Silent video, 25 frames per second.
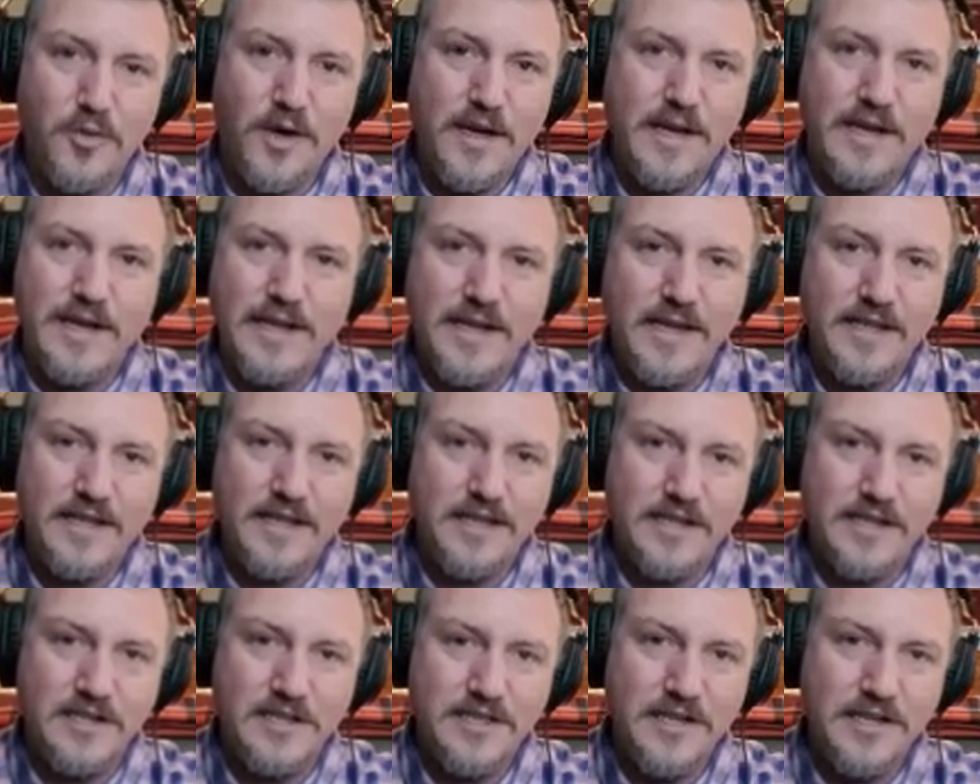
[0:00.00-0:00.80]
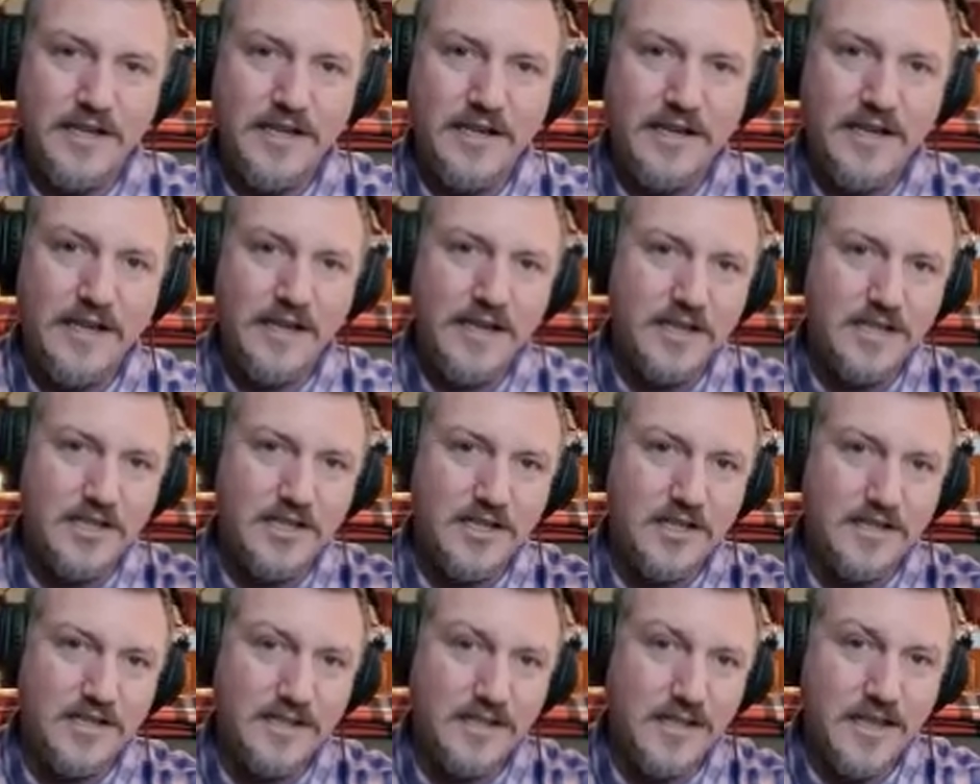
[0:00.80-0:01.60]
pray in English.
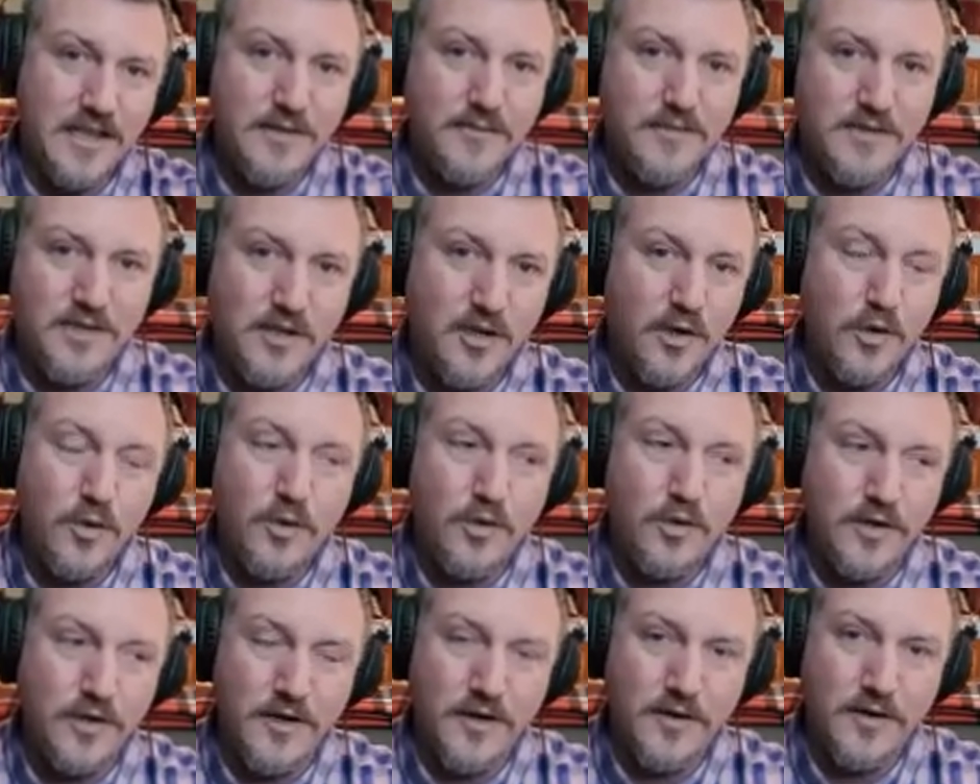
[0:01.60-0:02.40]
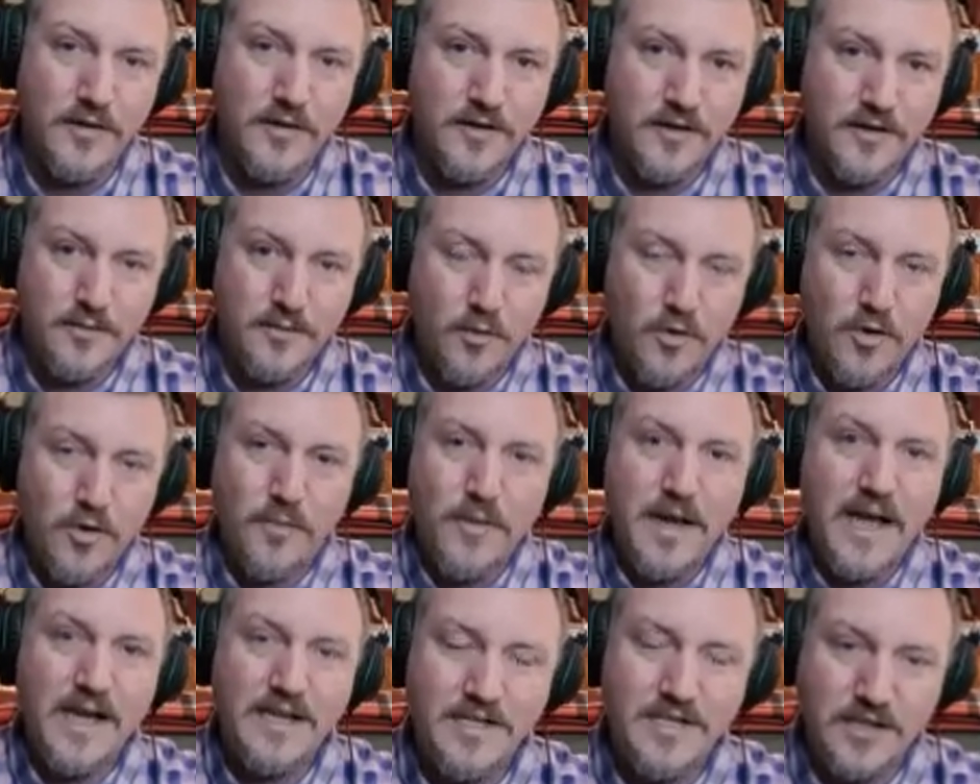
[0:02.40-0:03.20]
It just seems cooler. There's
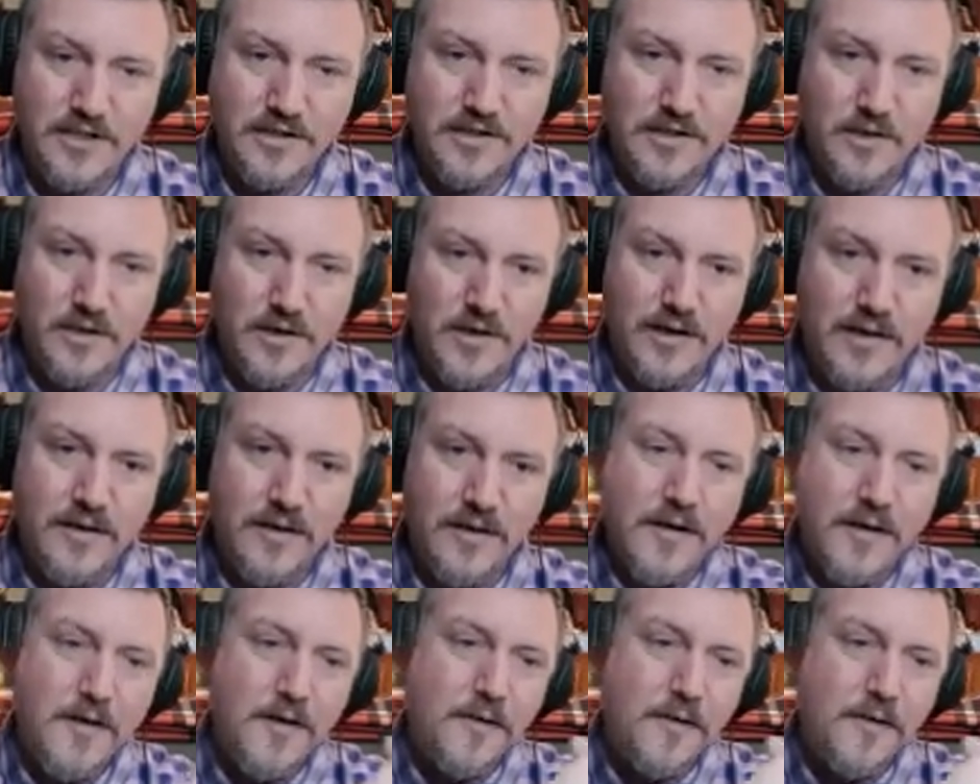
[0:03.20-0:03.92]
more magic to it.